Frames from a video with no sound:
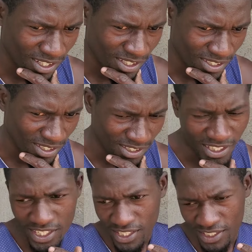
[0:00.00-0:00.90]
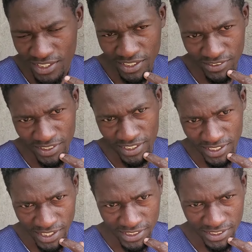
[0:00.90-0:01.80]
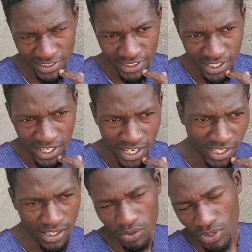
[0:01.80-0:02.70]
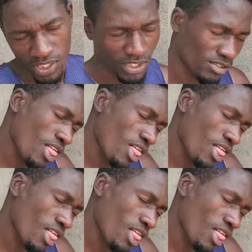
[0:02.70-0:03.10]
And yeah, things like that. And I would like,